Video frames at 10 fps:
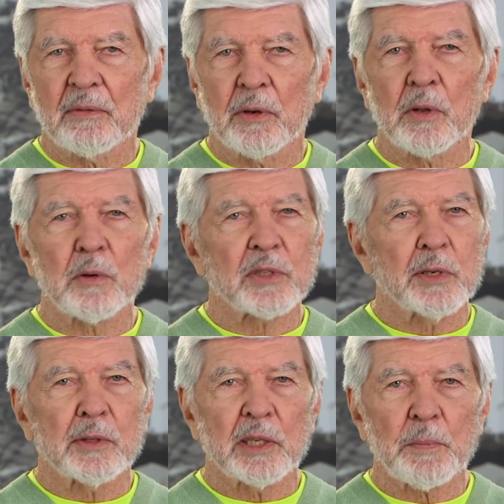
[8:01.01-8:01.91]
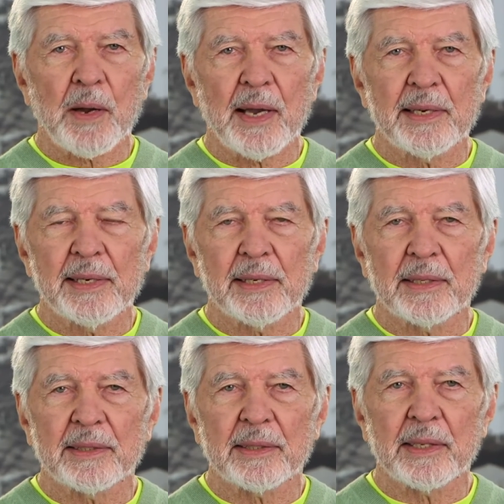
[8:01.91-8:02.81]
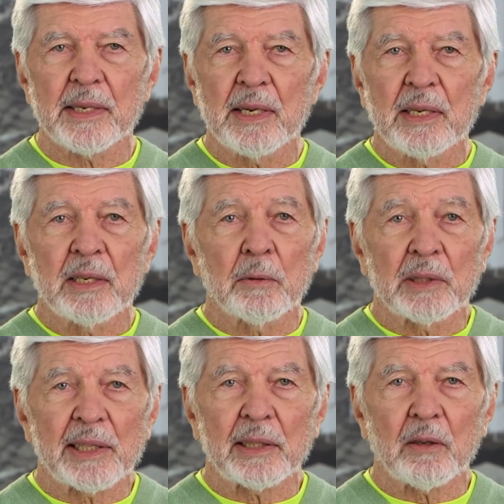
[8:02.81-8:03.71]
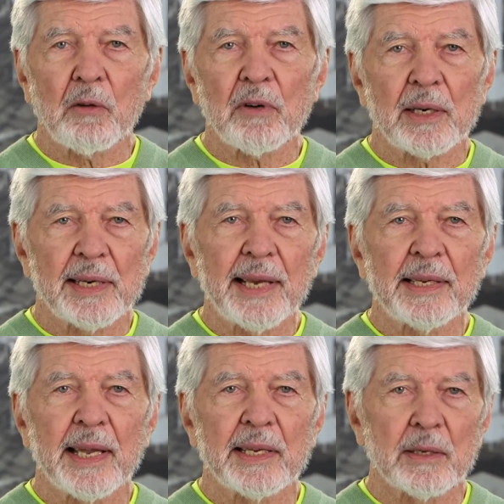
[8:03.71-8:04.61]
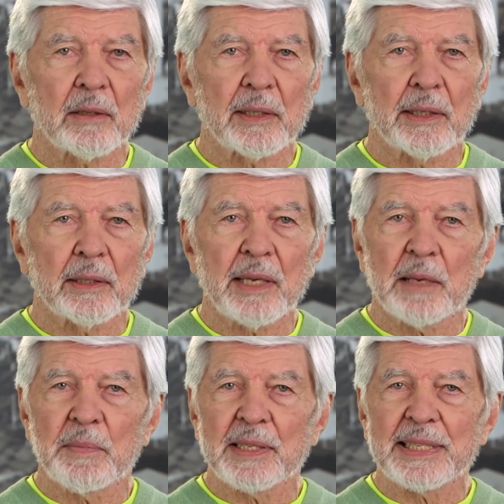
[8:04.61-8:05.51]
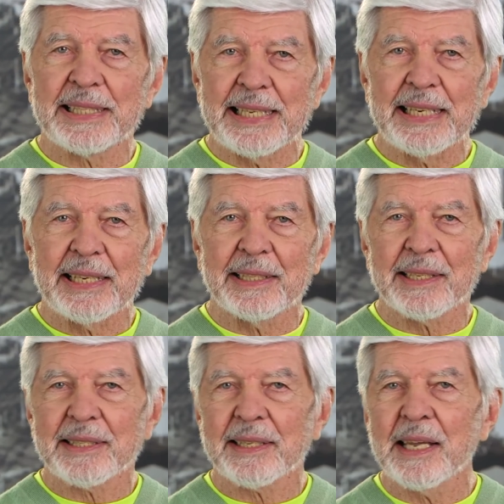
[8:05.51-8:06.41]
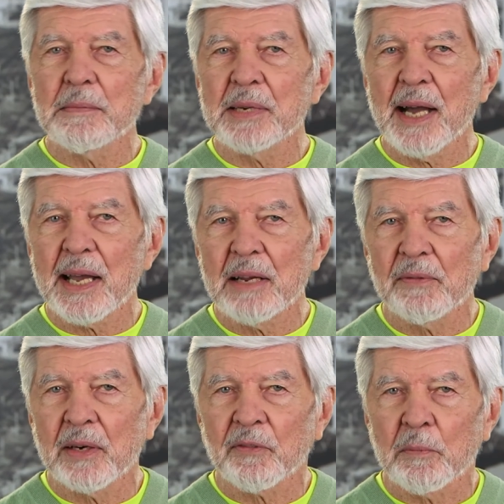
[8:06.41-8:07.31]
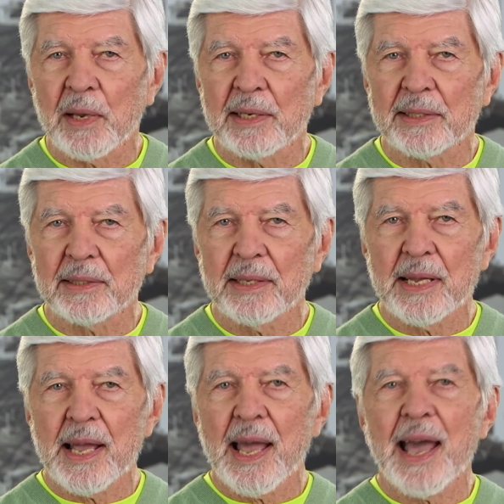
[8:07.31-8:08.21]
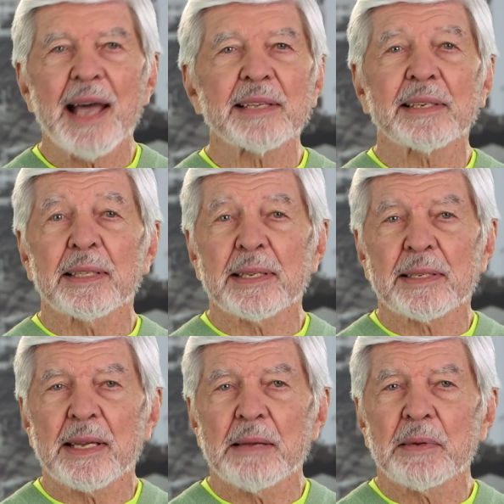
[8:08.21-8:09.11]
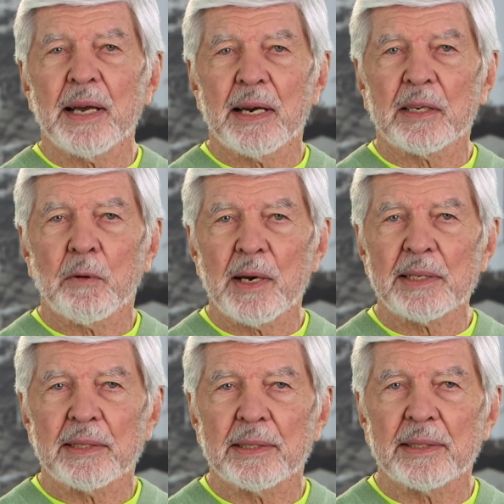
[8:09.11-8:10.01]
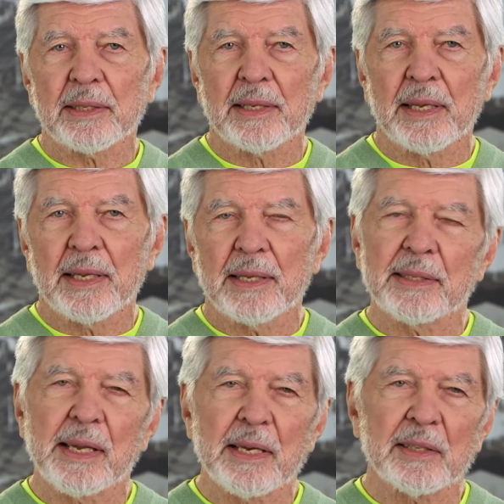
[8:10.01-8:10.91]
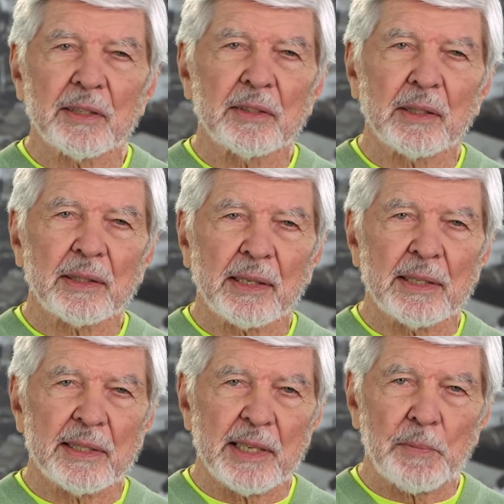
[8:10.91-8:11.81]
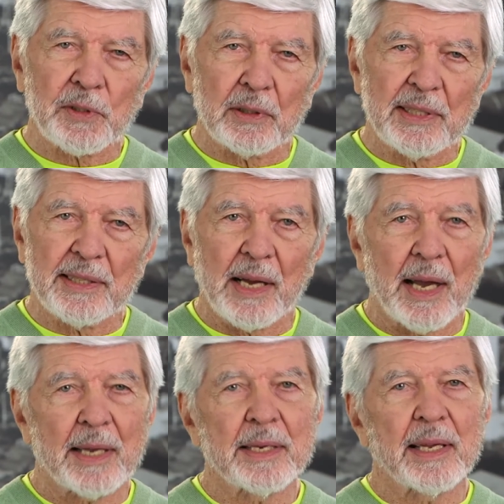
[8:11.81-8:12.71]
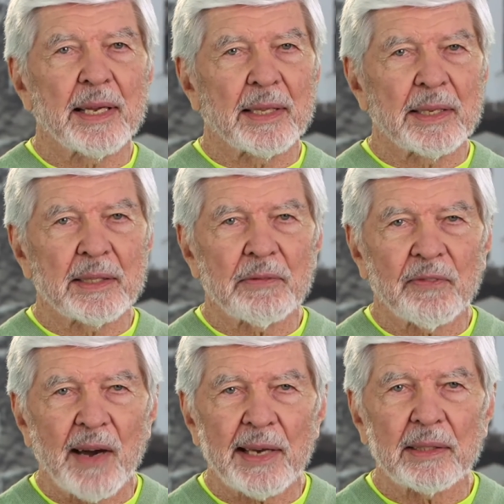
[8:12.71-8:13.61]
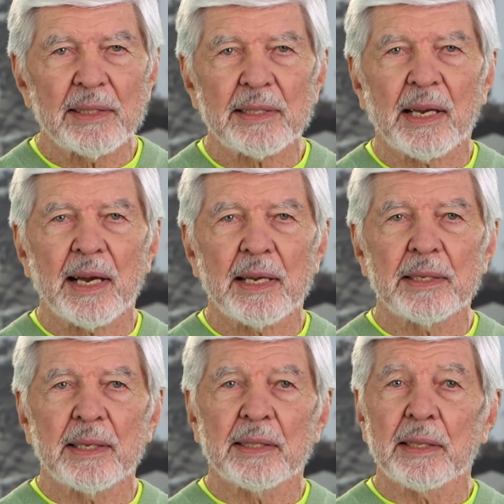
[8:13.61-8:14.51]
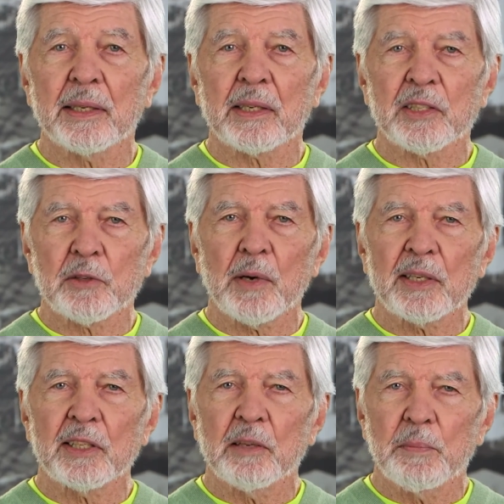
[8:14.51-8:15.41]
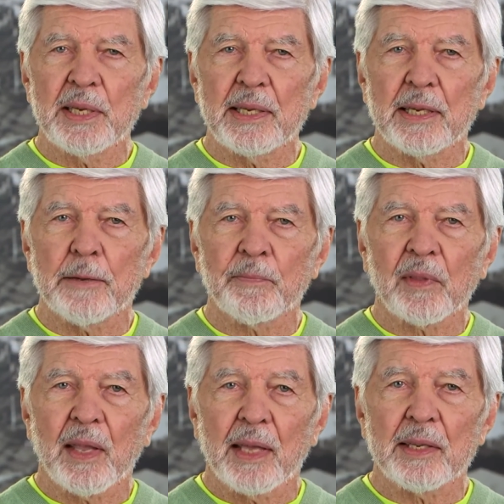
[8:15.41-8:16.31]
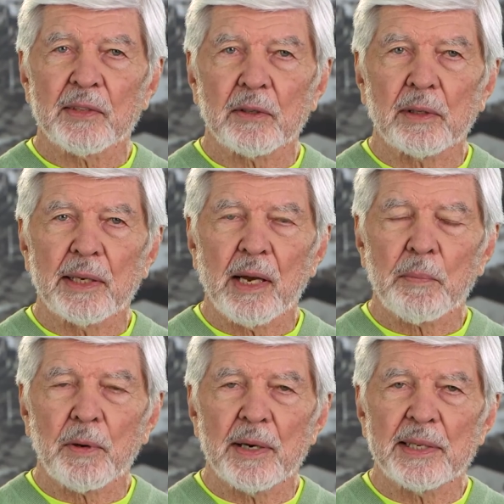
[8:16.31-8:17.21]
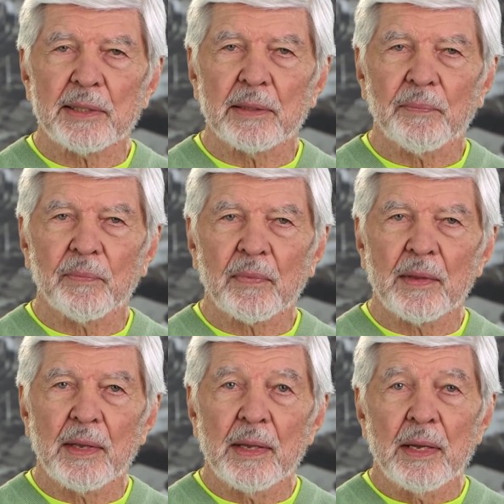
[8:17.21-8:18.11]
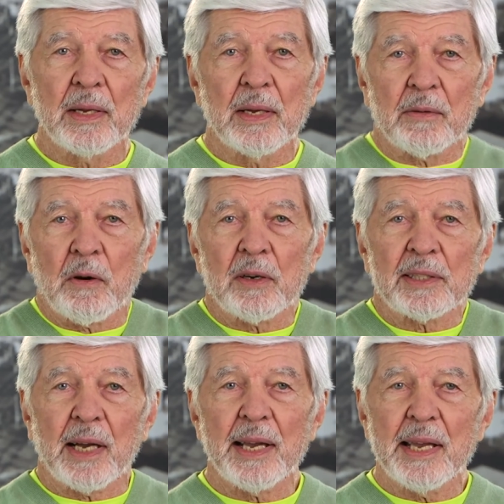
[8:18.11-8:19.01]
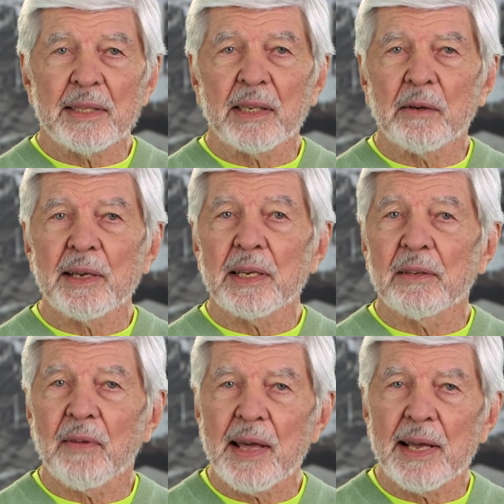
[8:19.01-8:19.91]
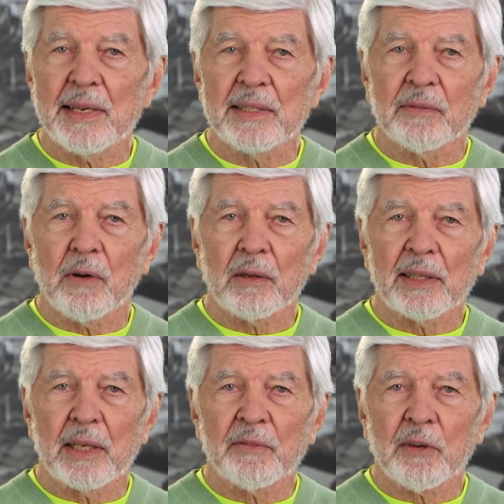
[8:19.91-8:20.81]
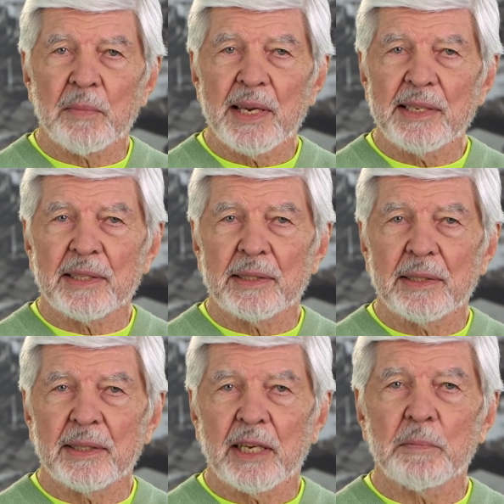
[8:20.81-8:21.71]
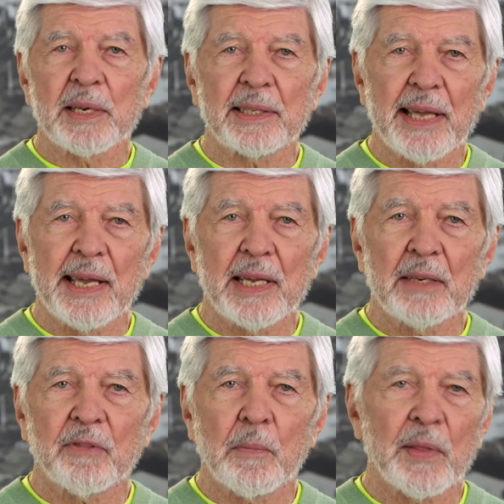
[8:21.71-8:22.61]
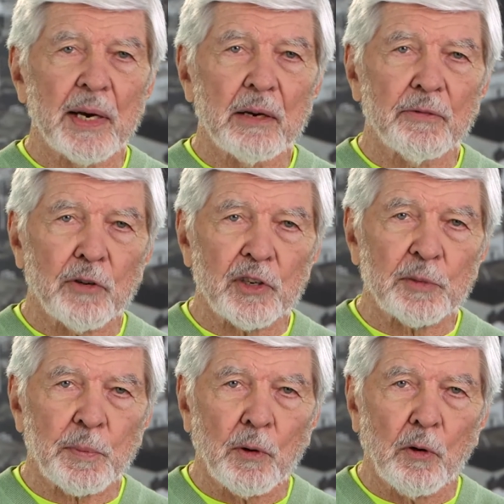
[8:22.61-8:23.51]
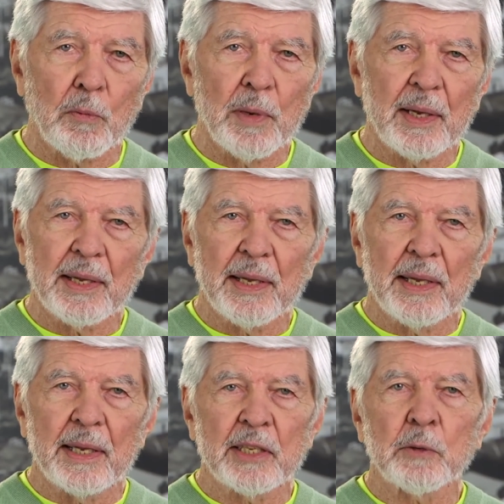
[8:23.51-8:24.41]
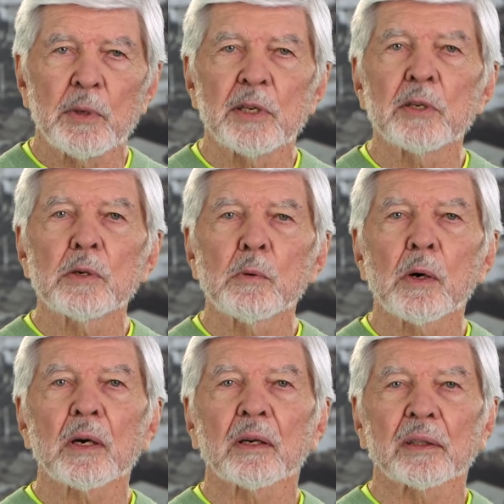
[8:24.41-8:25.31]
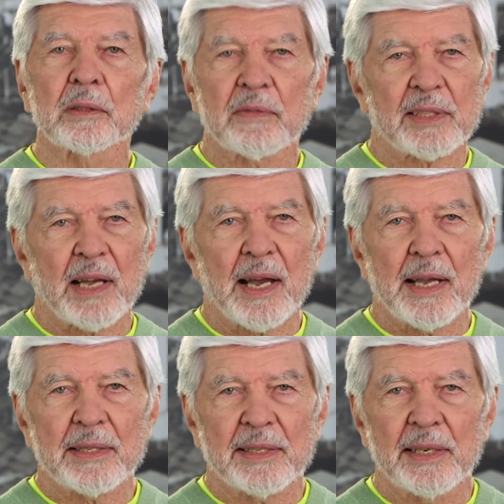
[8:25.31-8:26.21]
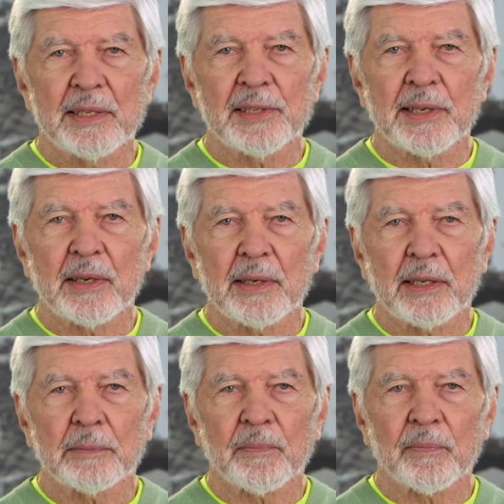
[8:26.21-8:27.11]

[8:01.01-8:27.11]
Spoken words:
for those nuclear pioneers who a little over a decade earlier had been seeking the same kind of information, asking the same kind of questions, as they undertook the conceptual design, and then the final design, and then the construction of B and its early operation. Of course, I had the great advantage of all the information that had been gained from their first probe into a new world of science and engineering.